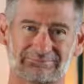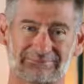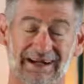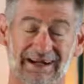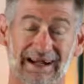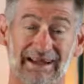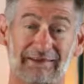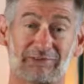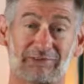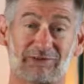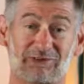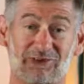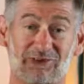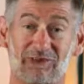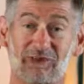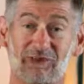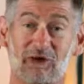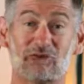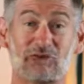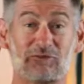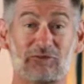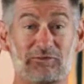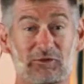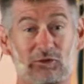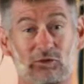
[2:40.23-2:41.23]
Right? So
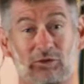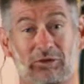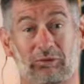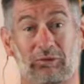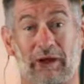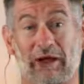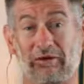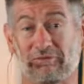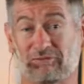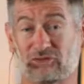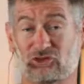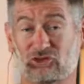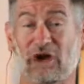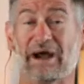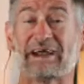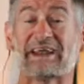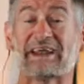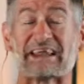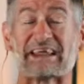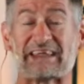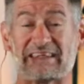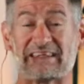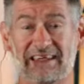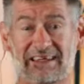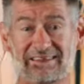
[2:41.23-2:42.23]
those of you who have tried
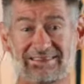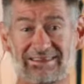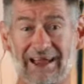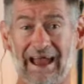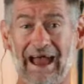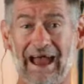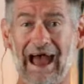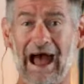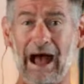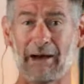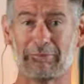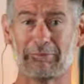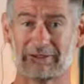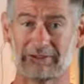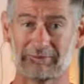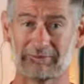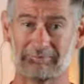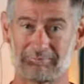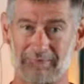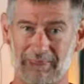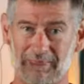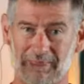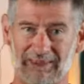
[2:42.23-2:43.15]
to kick the habit